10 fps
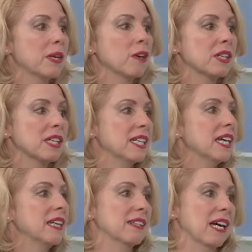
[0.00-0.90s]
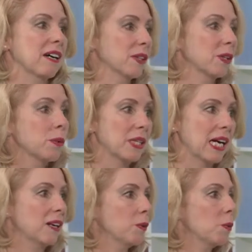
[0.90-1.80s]
But on the Tanita scales, it will
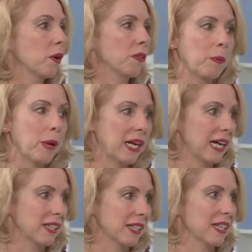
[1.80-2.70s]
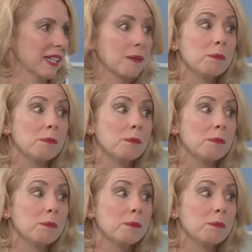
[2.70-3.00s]
tell you what that weight actually is.